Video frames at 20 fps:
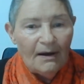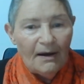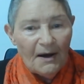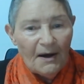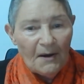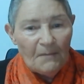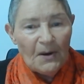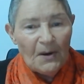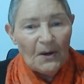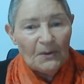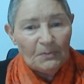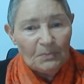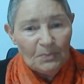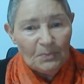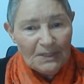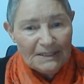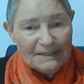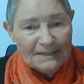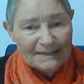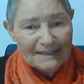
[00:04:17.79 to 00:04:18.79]
about
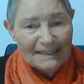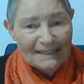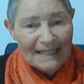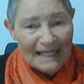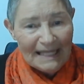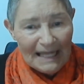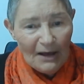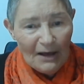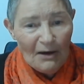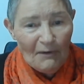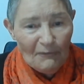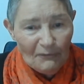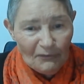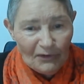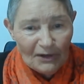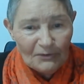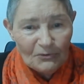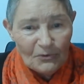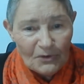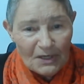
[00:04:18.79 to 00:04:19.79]
peace and love
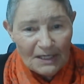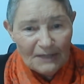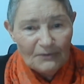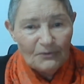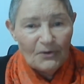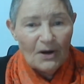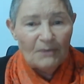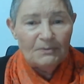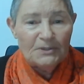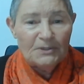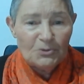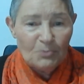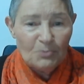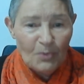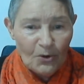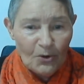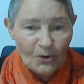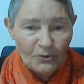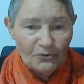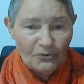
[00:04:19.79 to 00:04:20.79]
and read rubbish
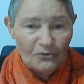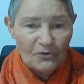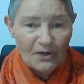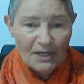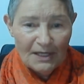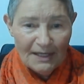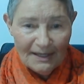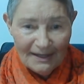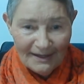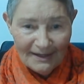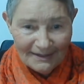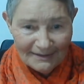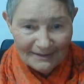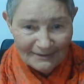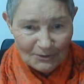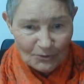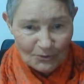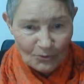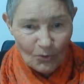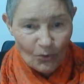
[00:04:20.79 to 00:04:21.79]
poetry and
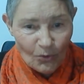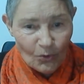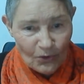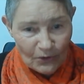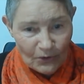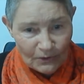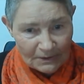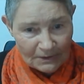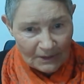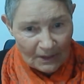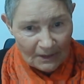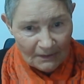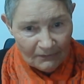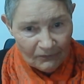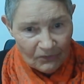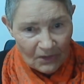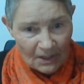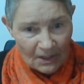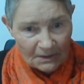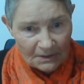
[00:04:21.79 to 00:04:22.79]
do all those kind of
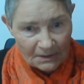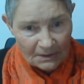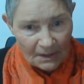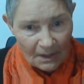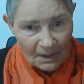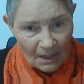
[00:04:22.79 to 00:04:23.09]
things.